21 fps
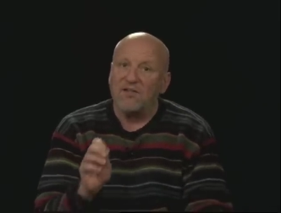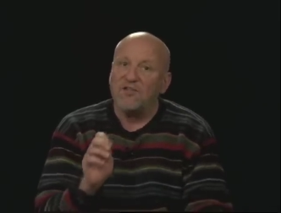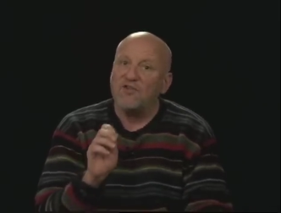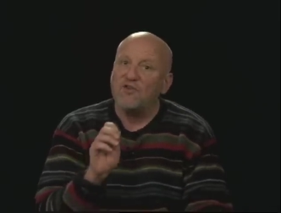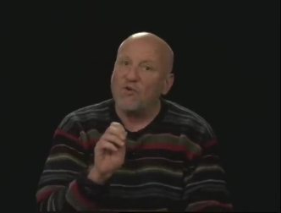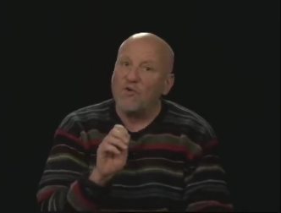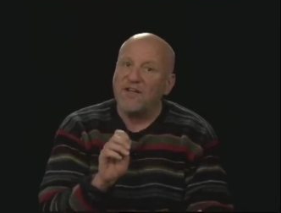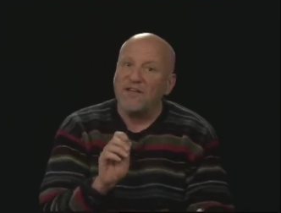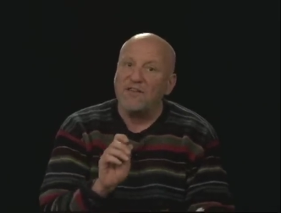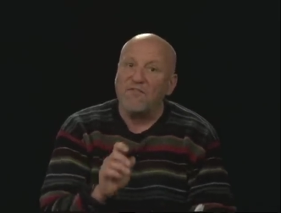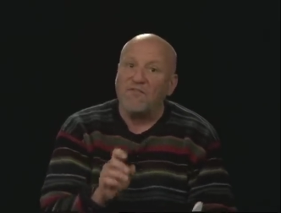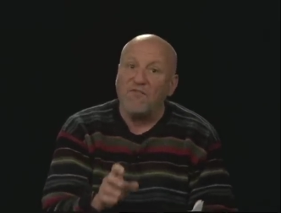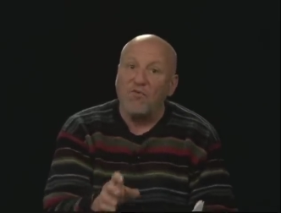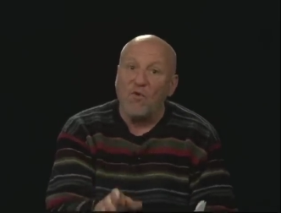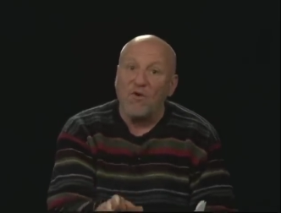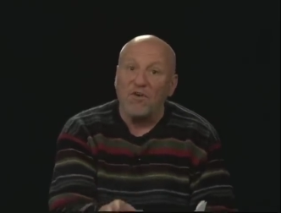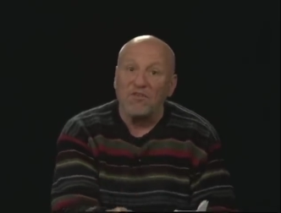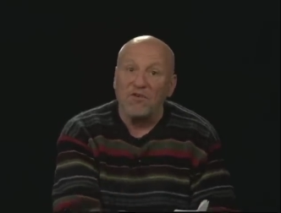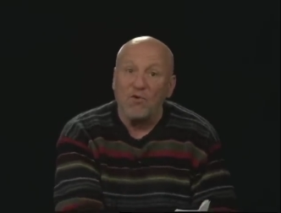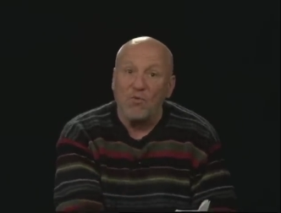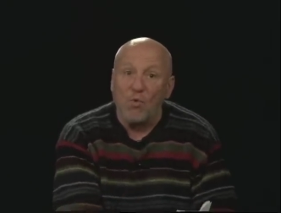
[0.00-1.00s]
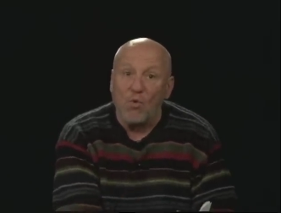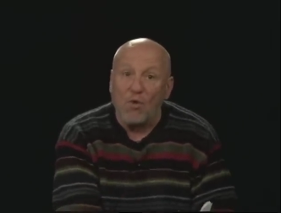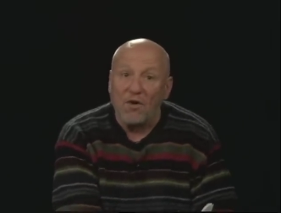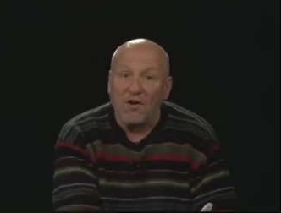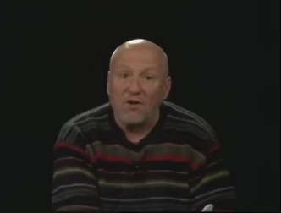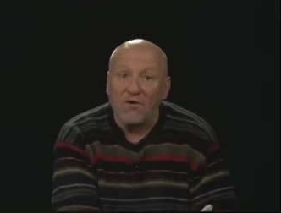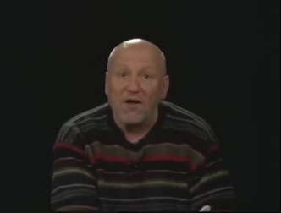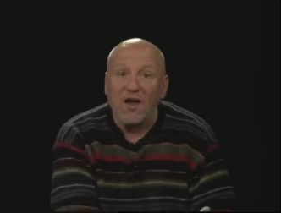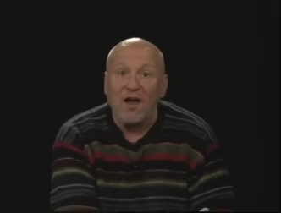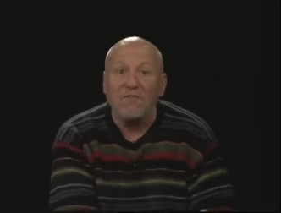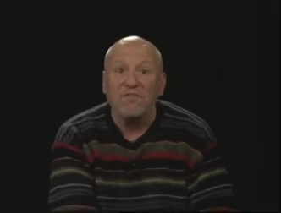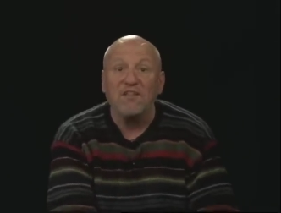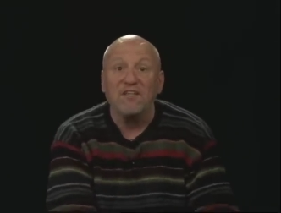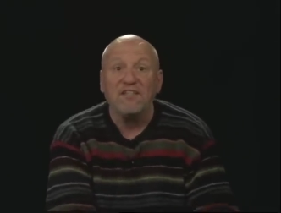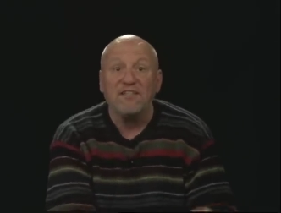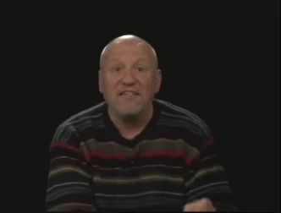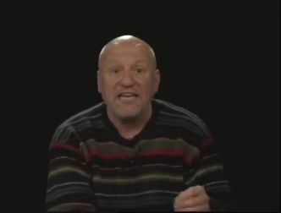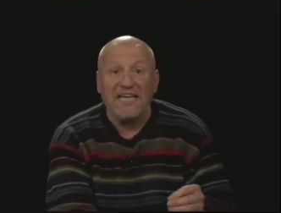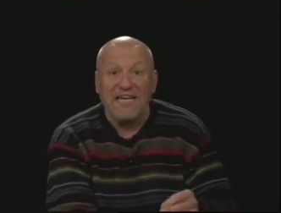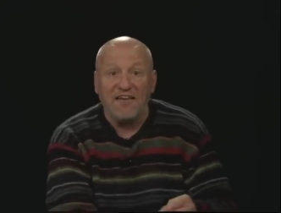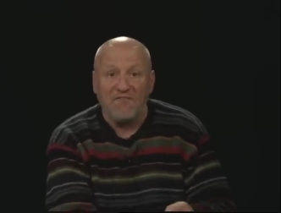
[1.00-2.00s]
during the fourth quarter of the
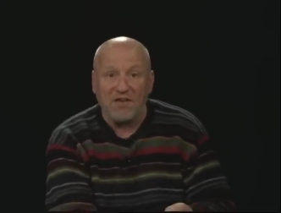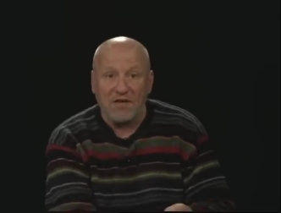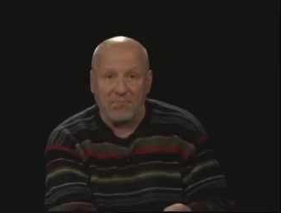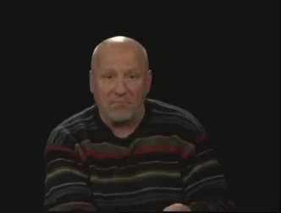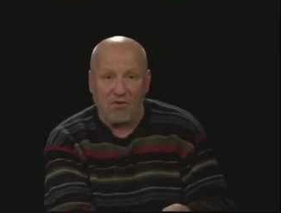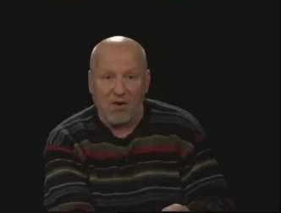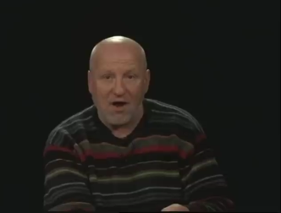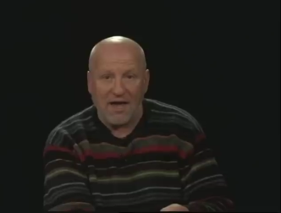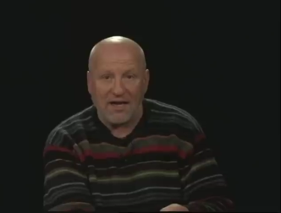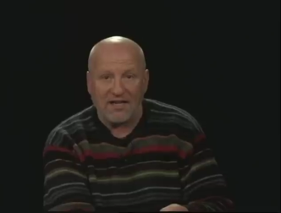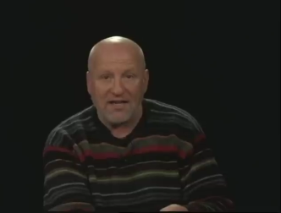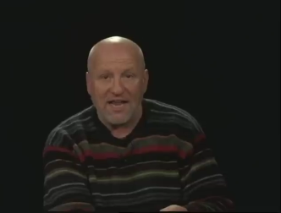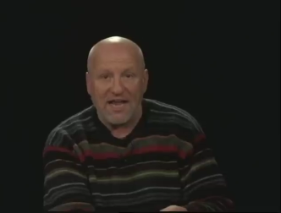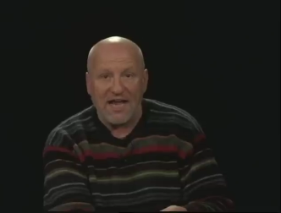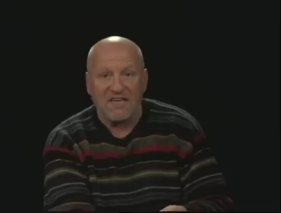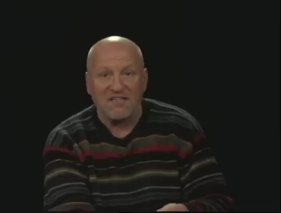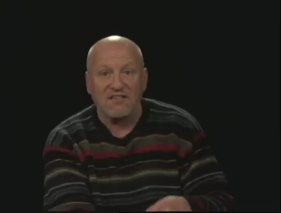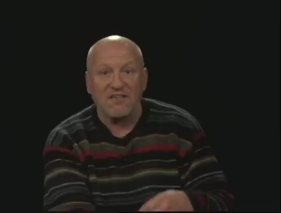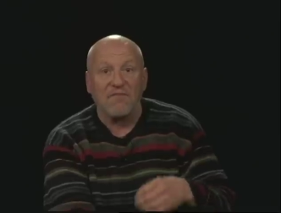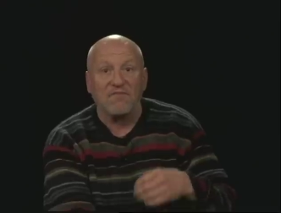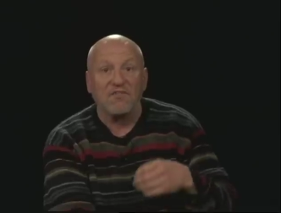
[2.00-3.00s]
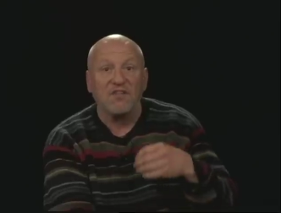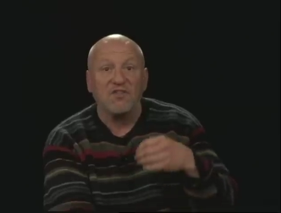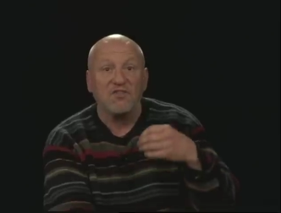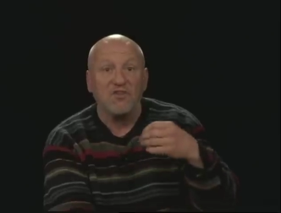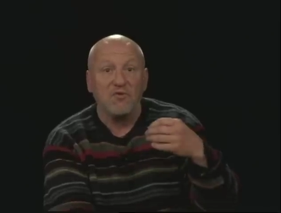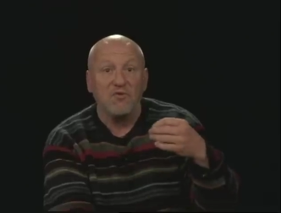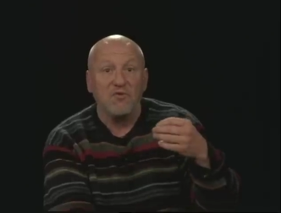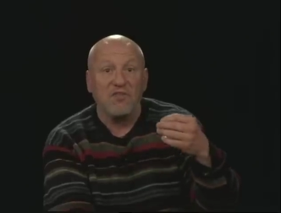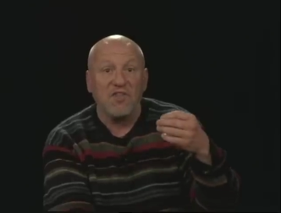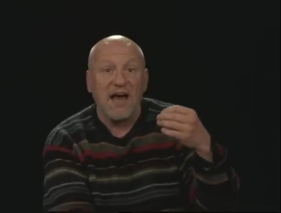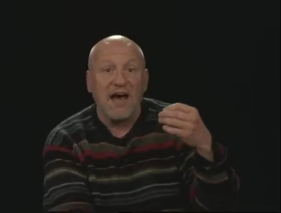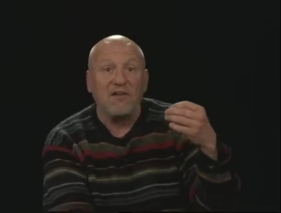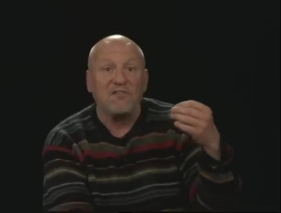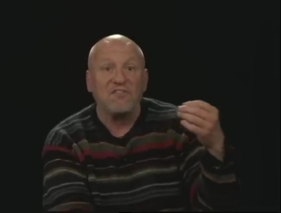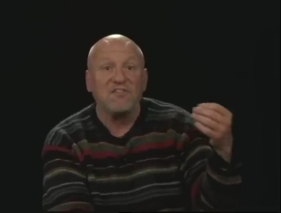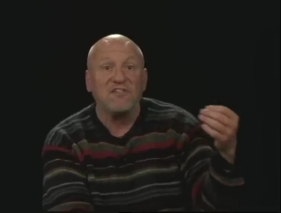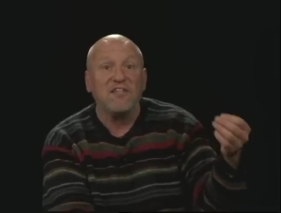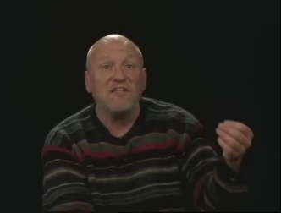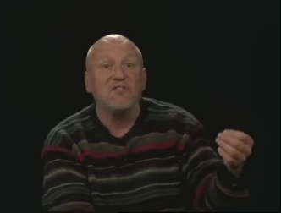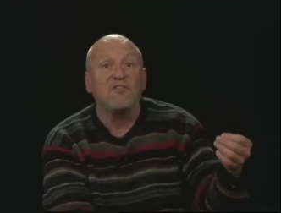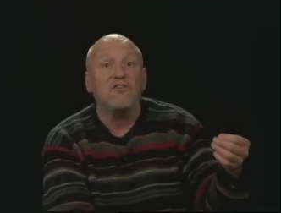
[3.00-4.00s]
TV broadcast of the
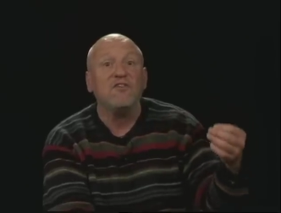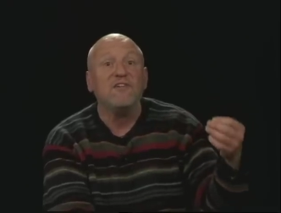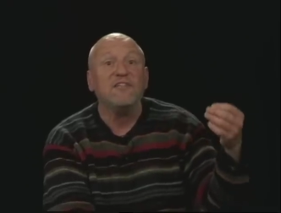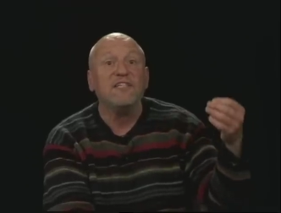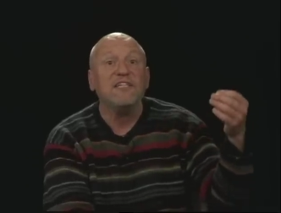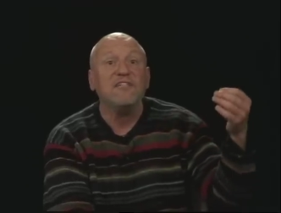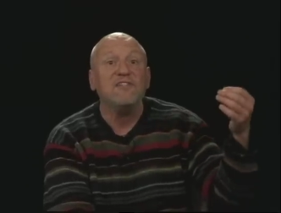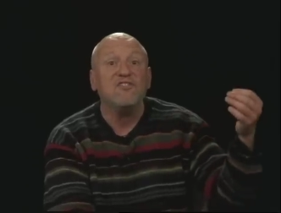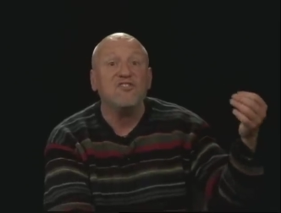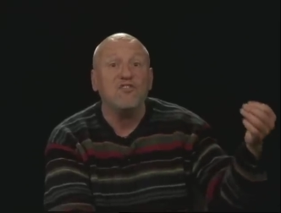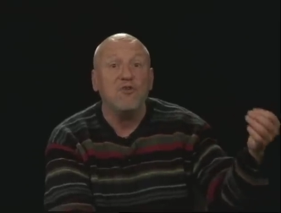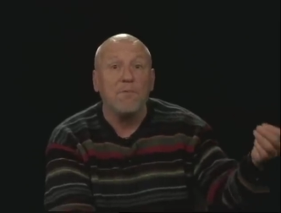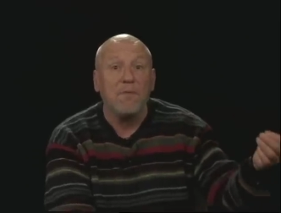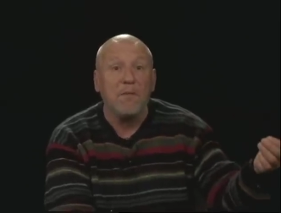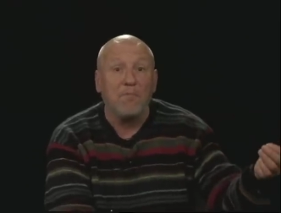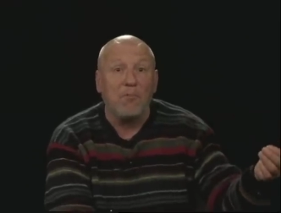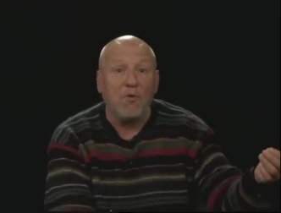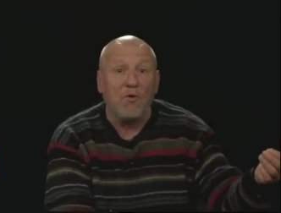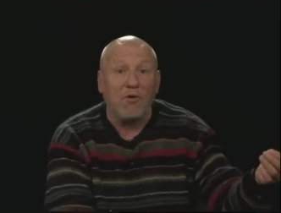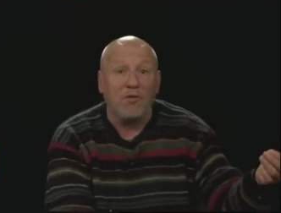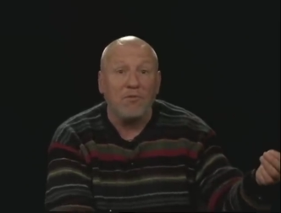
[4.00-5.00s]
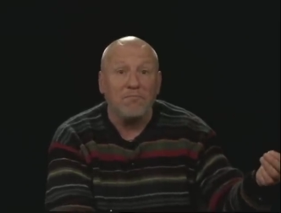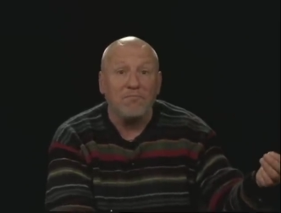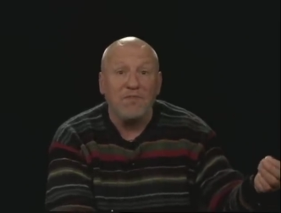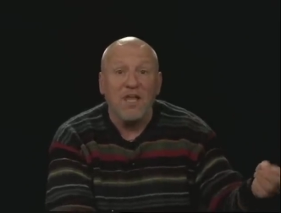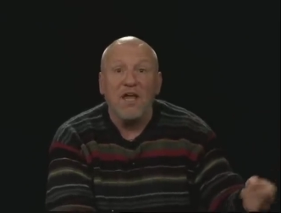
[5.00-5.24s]
2013 Super Bowl,